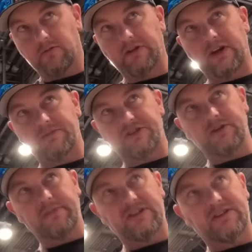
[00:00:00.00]
What that
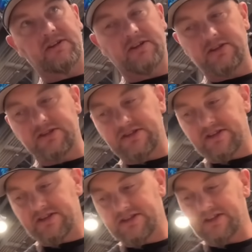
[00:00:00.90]
machine basically
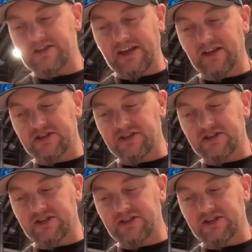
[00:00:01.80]
is an